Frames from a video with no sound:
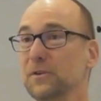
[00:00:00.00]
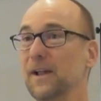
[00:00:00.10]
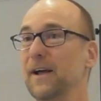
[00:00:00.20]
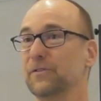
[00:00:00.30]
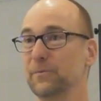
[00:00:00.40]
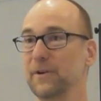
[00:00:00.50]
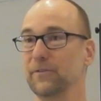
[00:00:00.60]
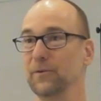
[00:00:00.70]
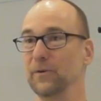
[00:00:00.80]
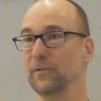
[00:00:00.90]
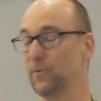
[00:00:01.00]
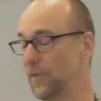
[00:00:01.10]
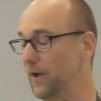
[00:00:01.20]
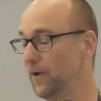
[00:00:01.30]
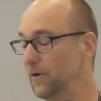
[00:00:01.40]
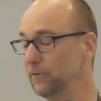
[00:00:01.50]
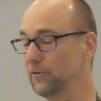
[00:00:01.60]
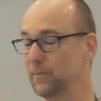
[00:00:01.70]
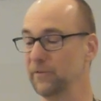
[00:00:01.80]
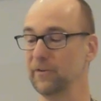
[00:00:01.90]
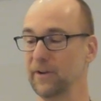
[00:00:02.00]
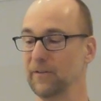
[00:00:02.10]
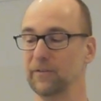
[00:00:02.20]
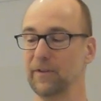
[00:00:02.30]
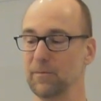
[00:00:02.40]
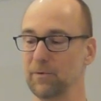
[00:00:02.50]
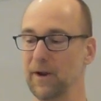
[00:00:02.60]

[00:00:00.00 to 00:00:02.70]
class resource without also mentioning in the same